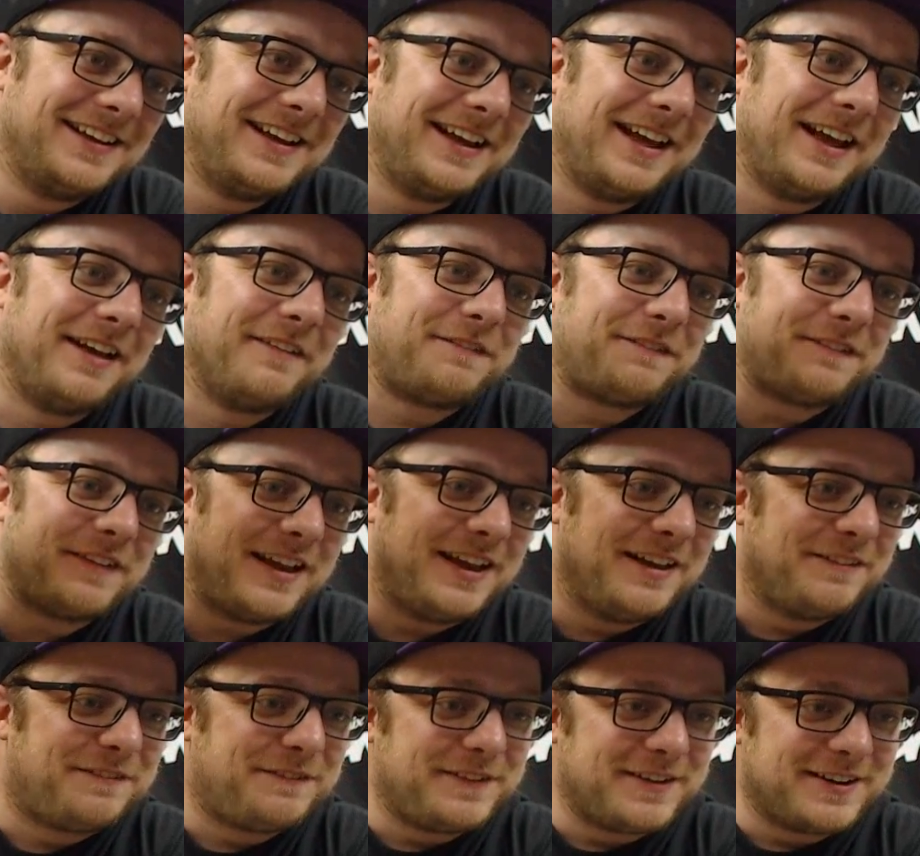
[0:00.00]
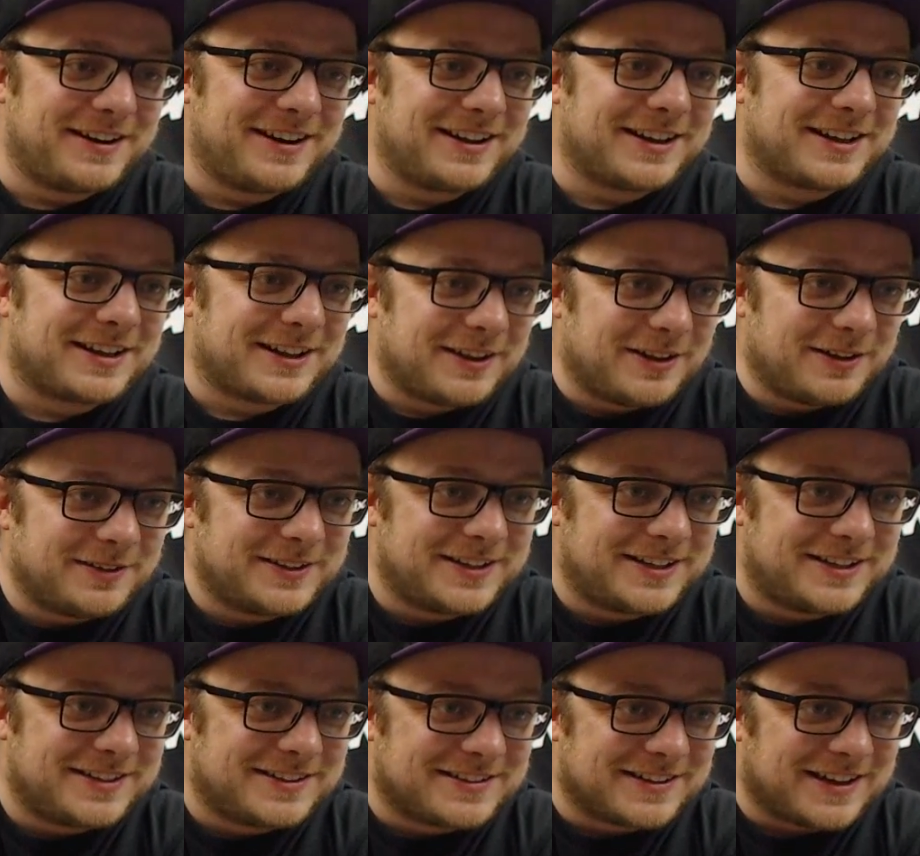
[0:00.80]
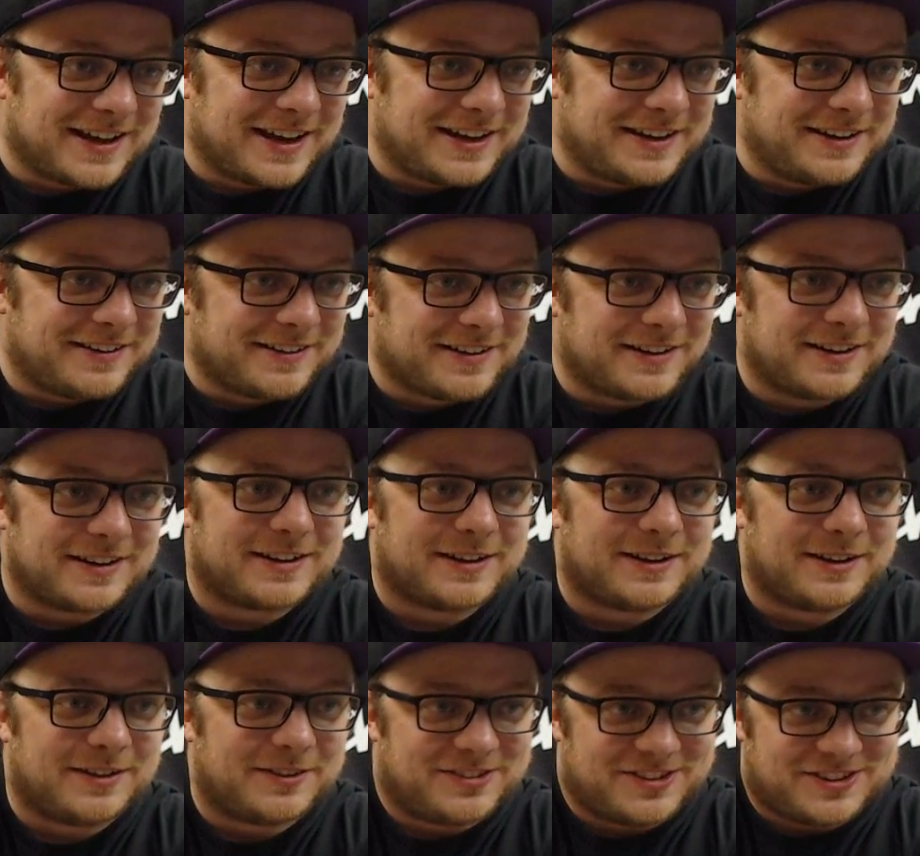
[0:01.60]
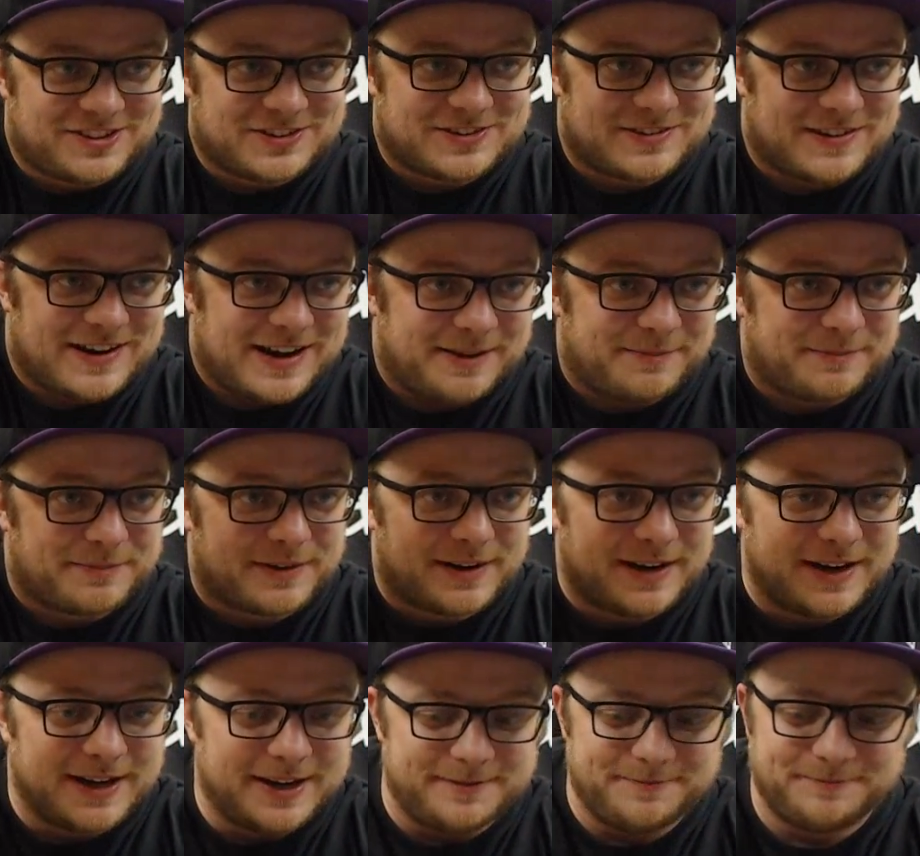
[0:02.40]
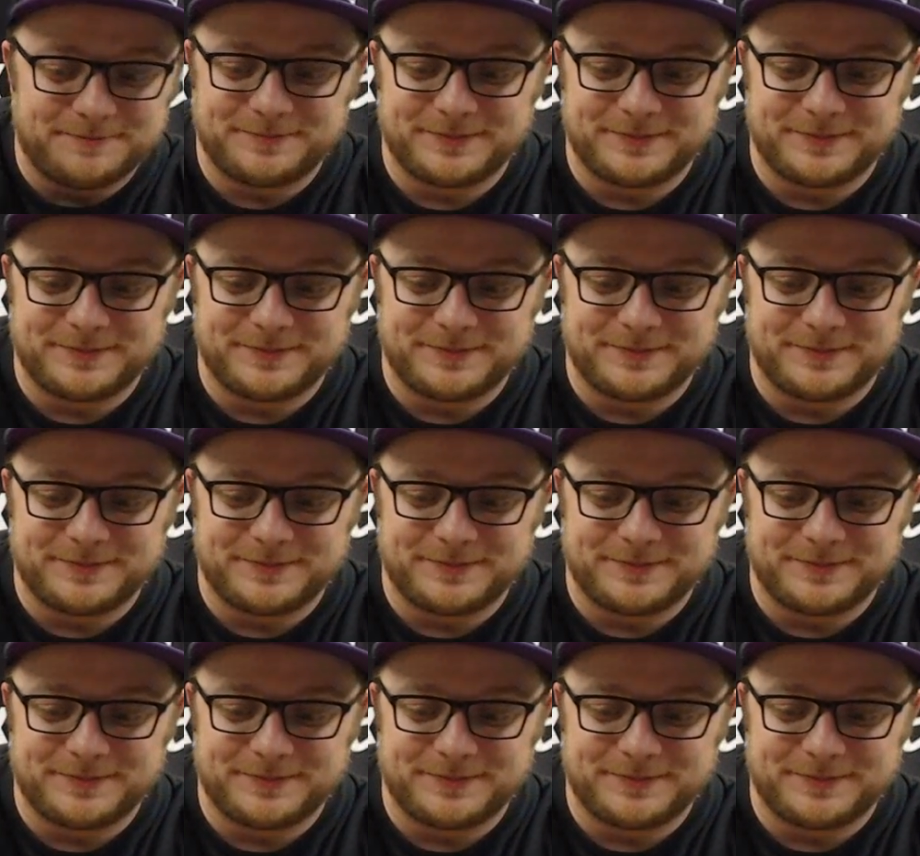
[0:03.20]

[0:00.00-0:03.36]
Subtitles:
if you're gonna clone the design, you're gonna clone the strap, right?